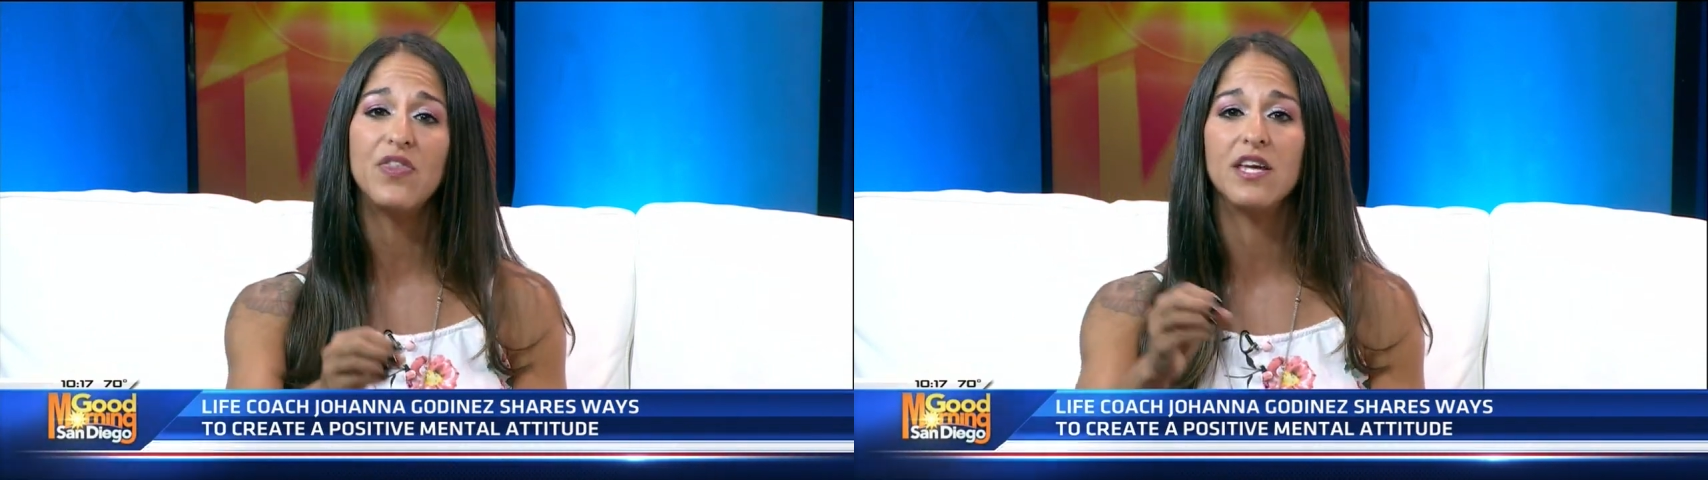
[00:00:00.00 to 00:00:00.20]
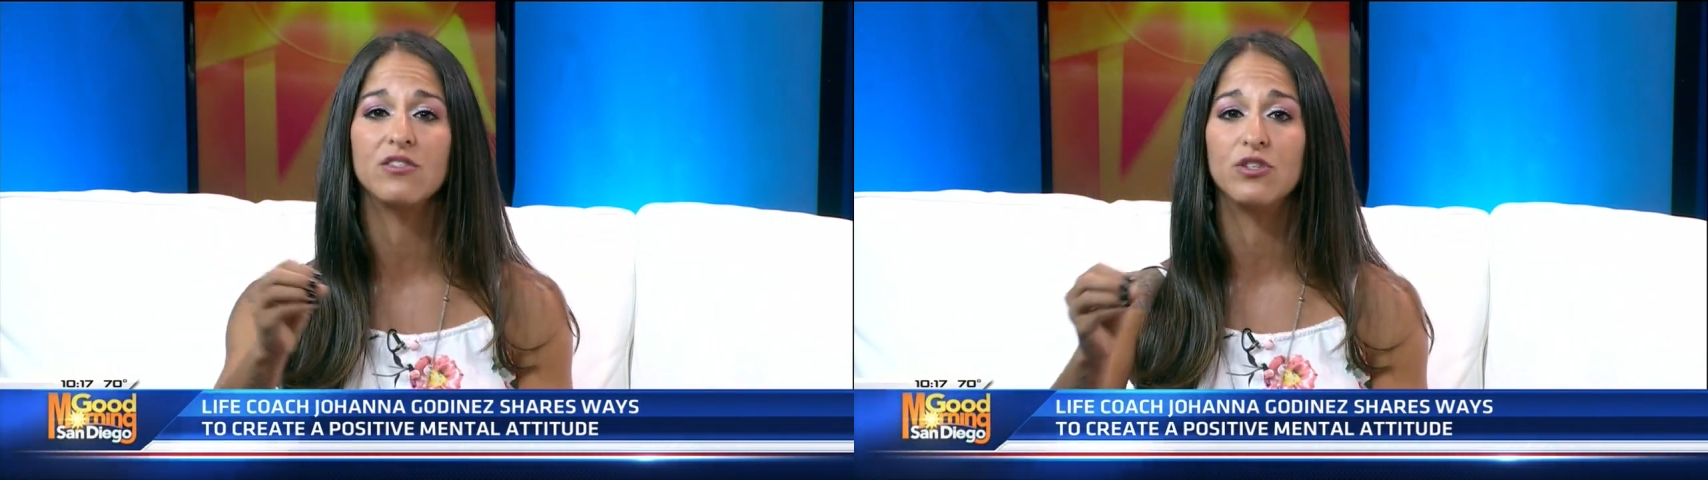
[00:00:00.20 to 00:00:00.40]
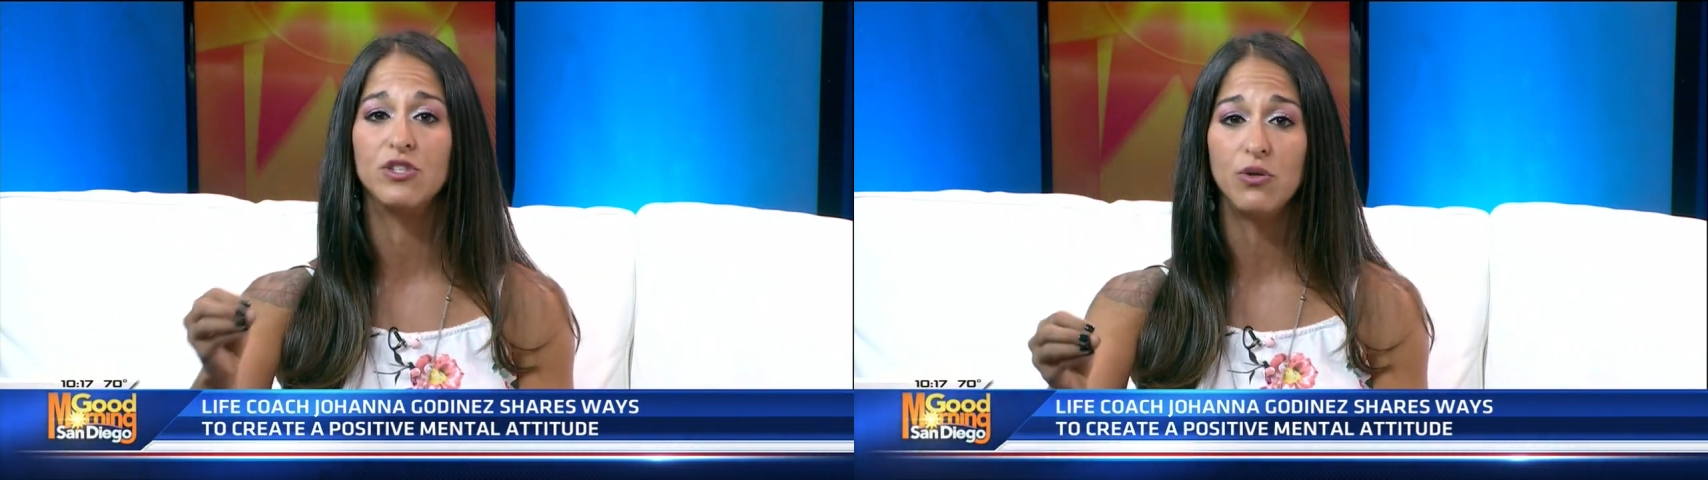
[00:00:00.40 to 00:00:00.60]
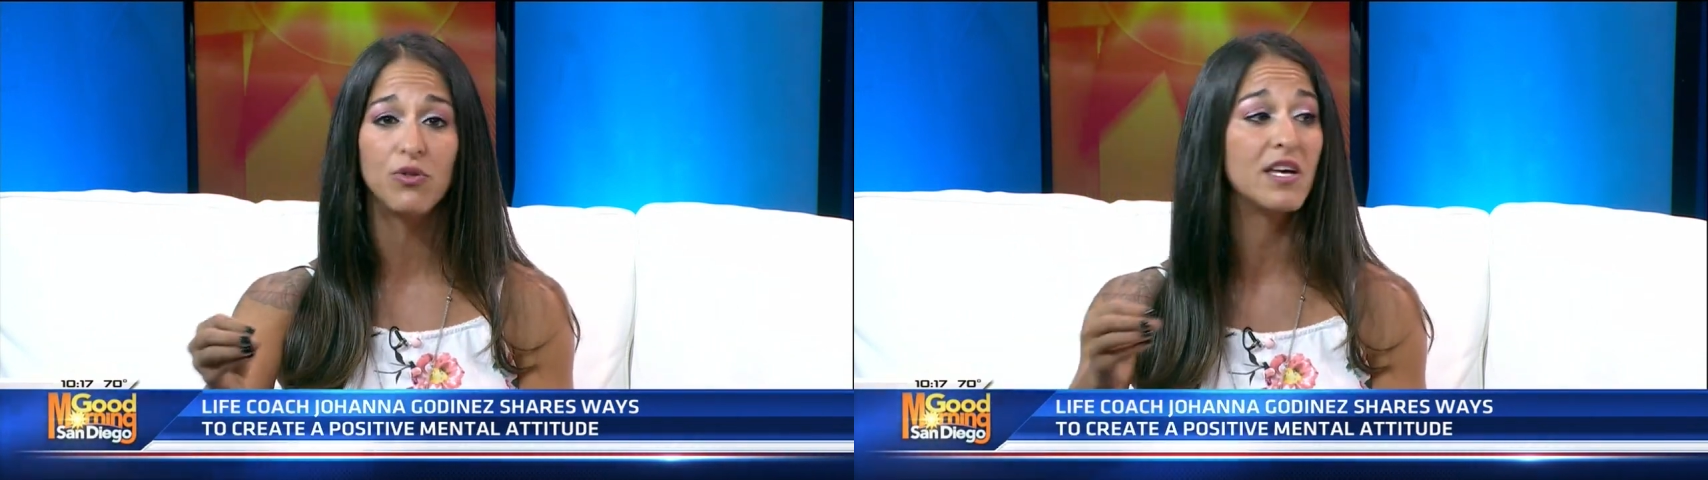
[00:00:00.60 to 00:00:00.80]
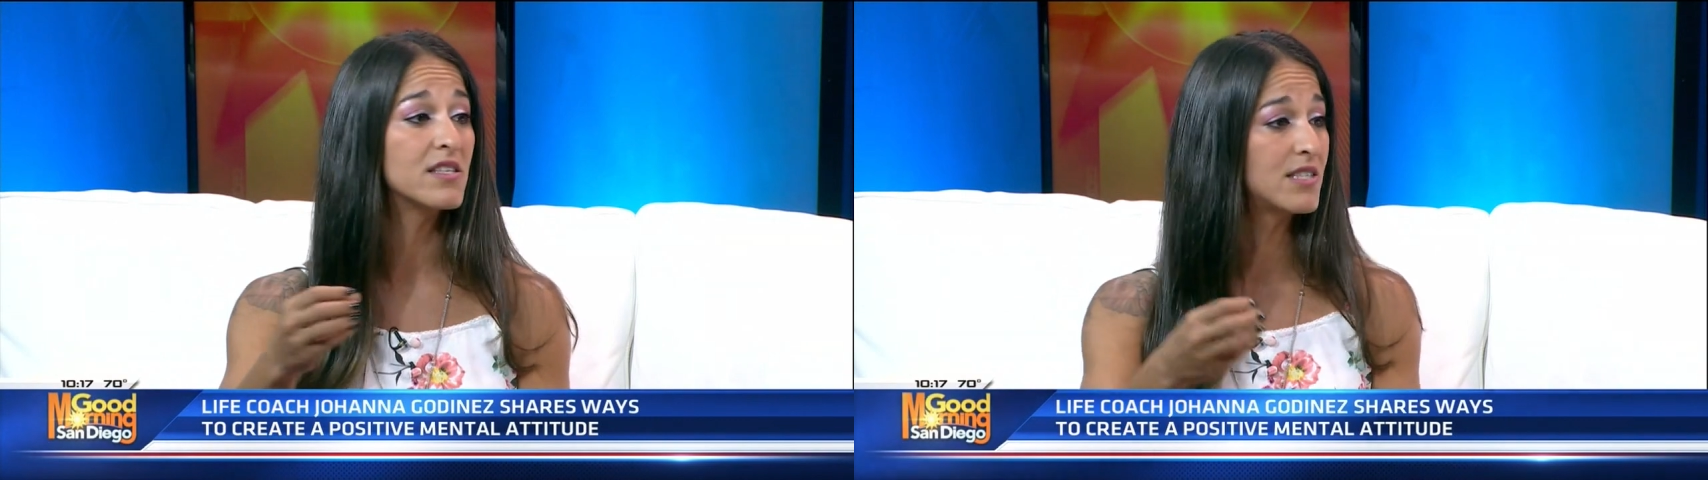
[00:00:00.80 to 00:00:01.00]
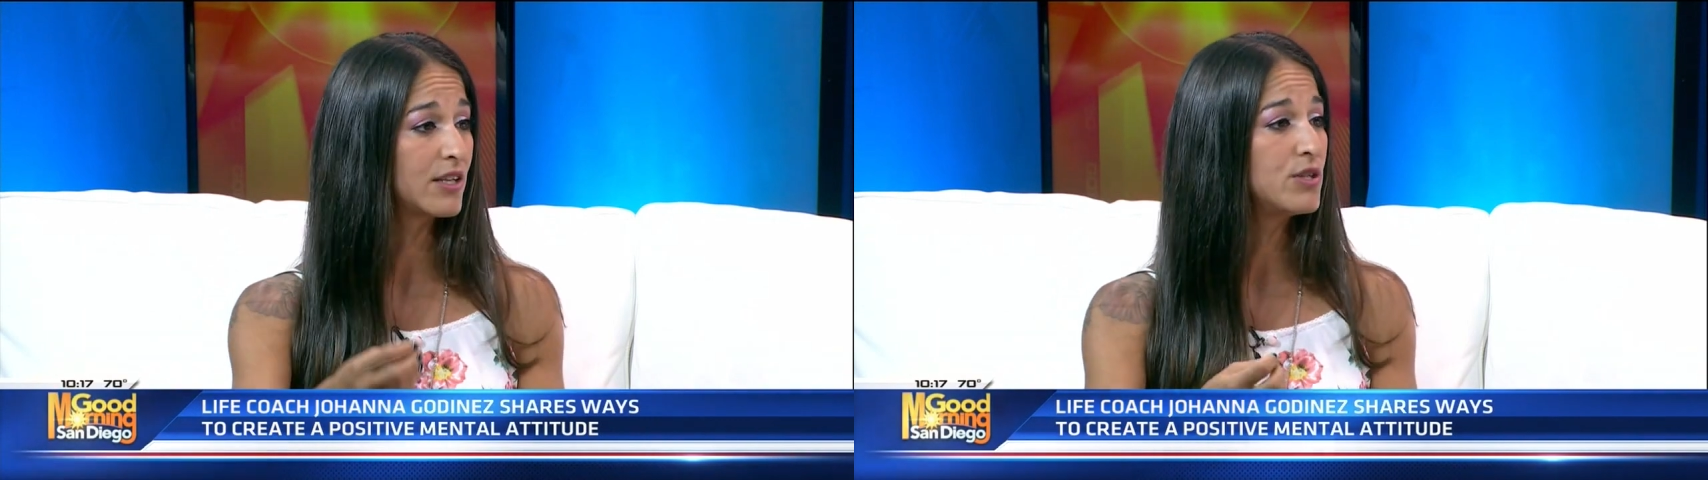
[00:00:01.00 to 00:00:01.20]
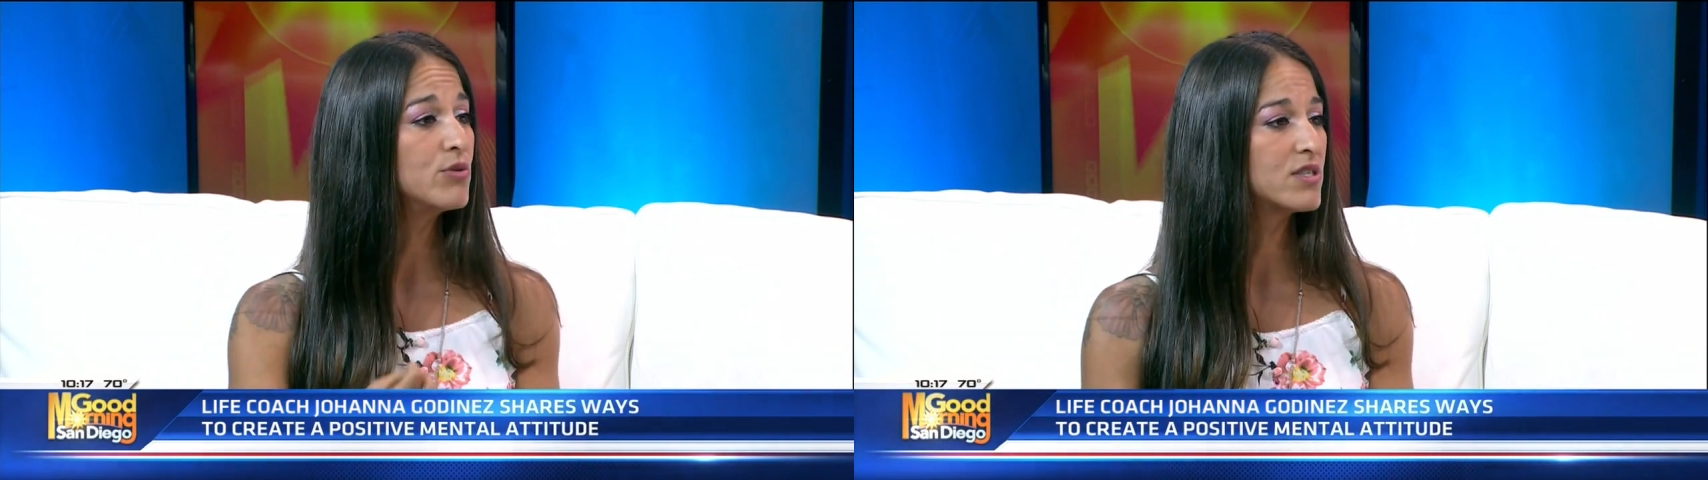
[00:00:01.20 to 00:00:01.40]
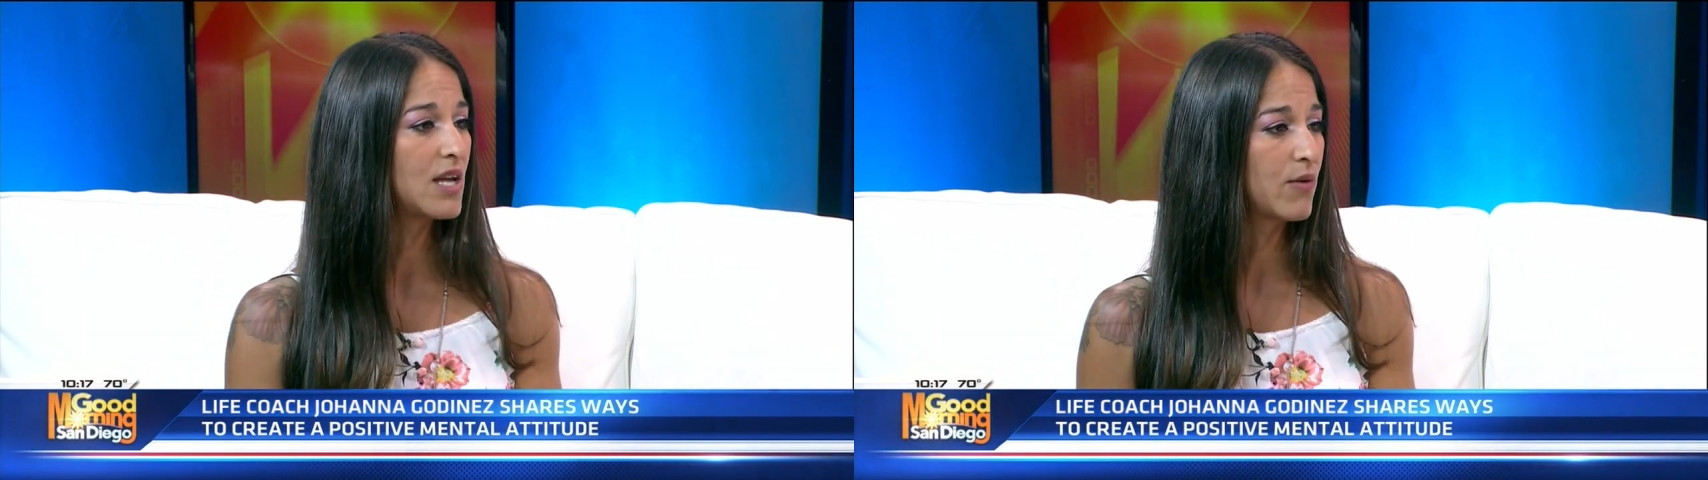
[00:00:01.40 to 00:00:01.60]
things or do things that
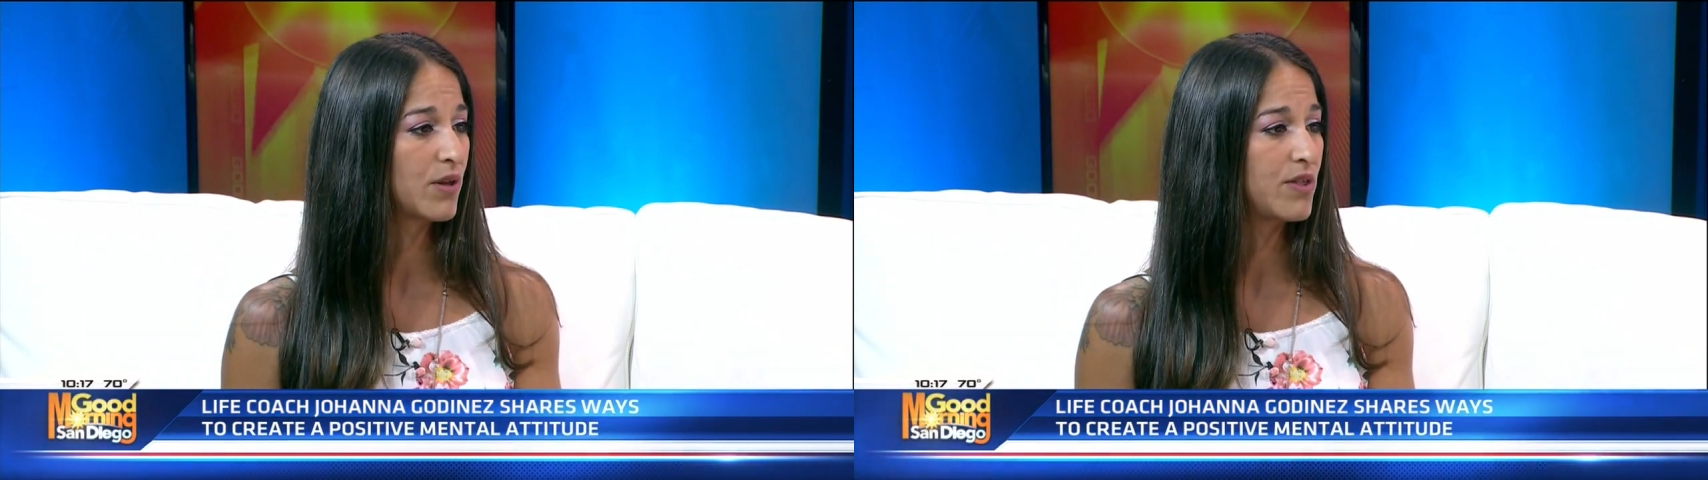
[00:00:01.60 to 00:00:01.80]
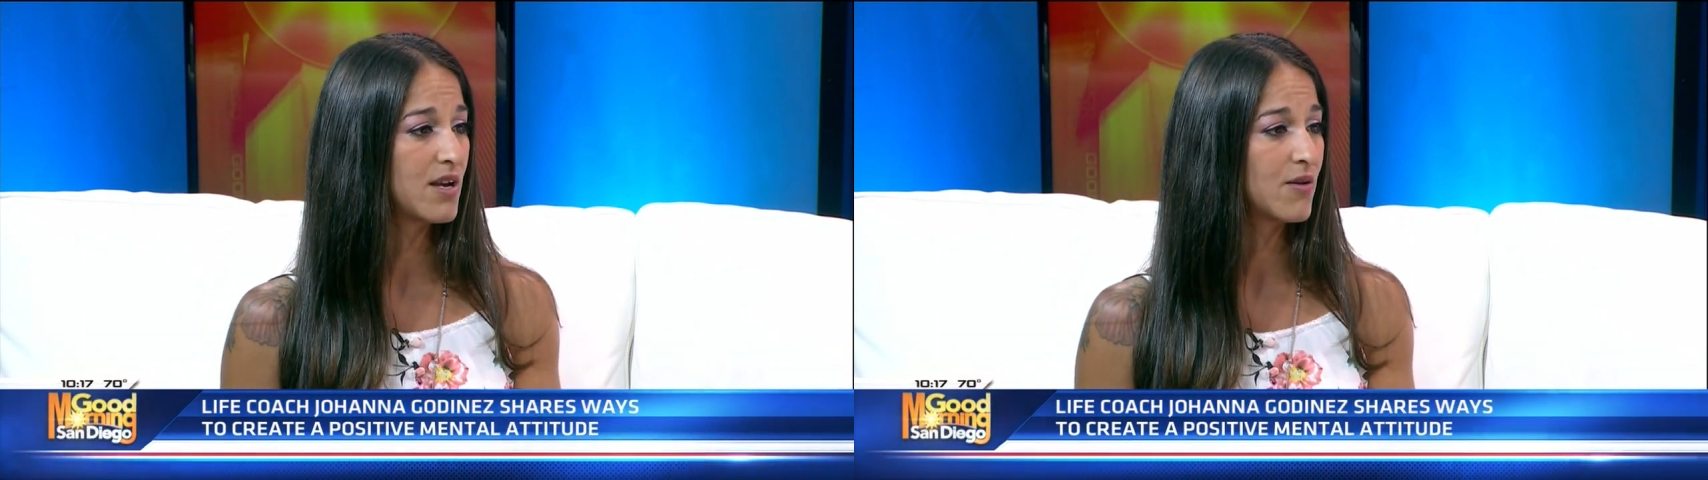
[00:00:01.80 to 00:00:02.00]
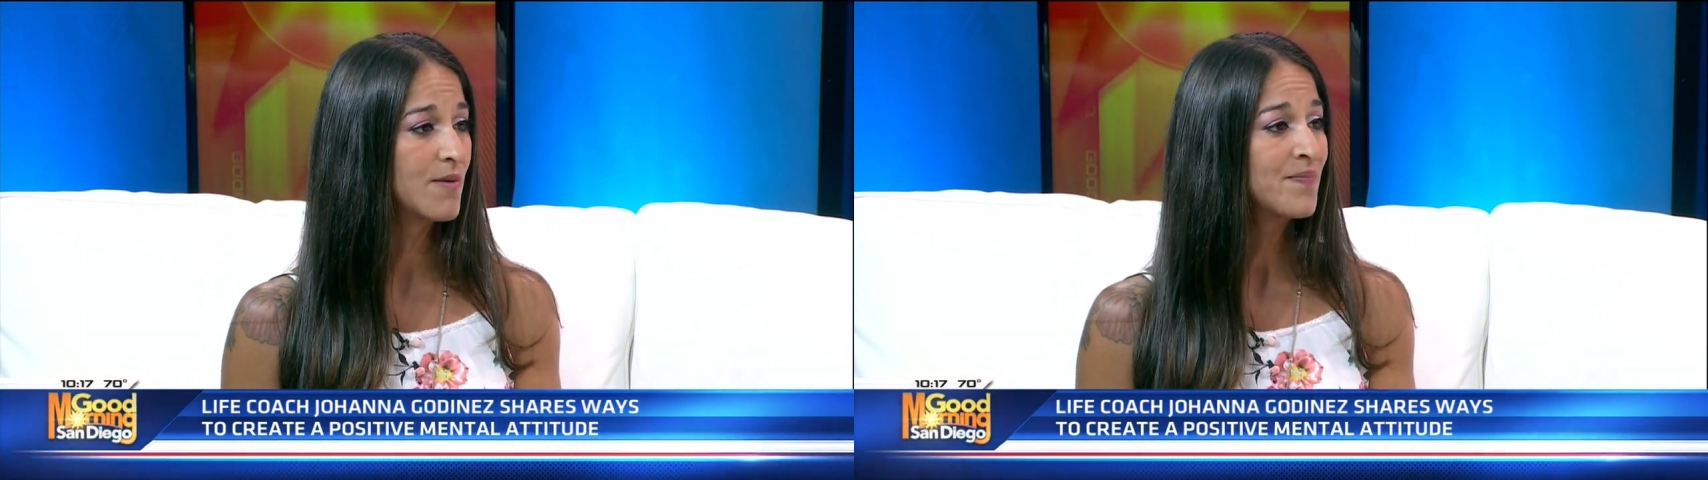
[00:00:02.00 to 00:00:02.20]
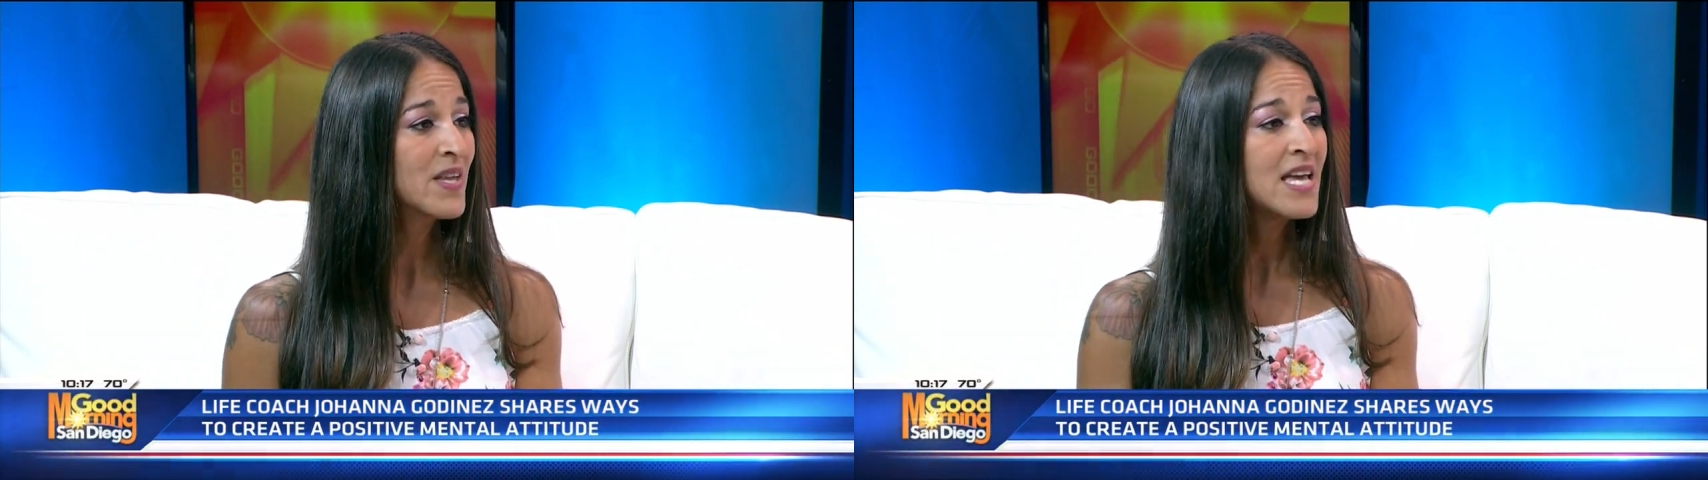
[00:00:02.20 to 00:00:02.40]
do stay with you,